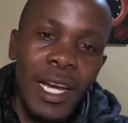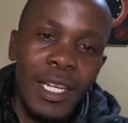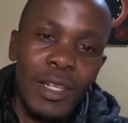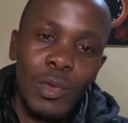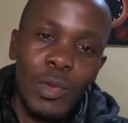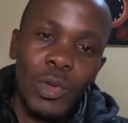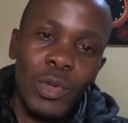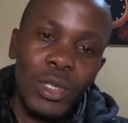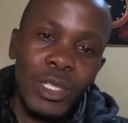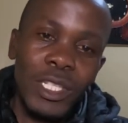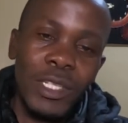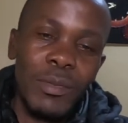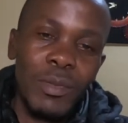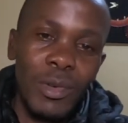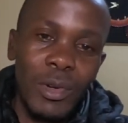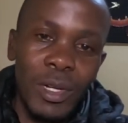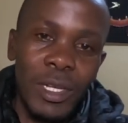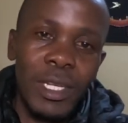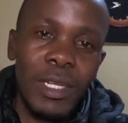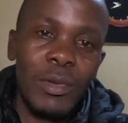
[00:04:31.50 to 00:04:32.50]
And we wish
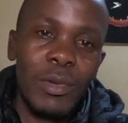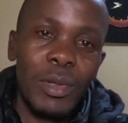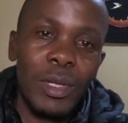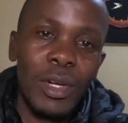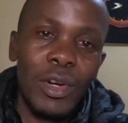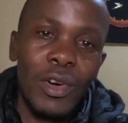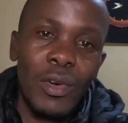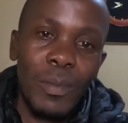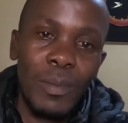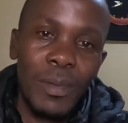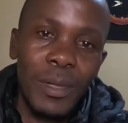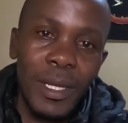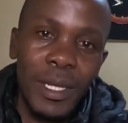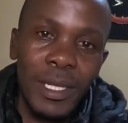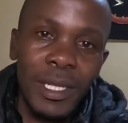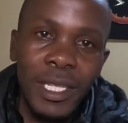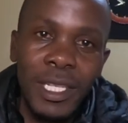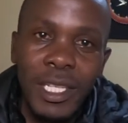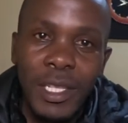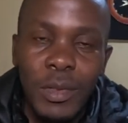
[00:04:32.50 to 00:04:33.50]
him well. We hope
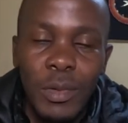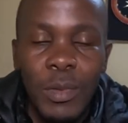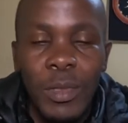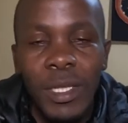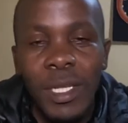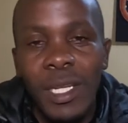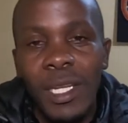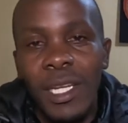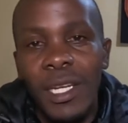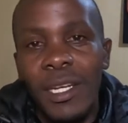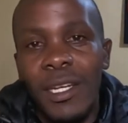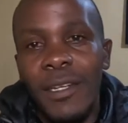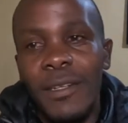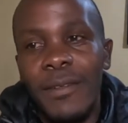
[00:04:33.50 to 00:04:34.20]
that he will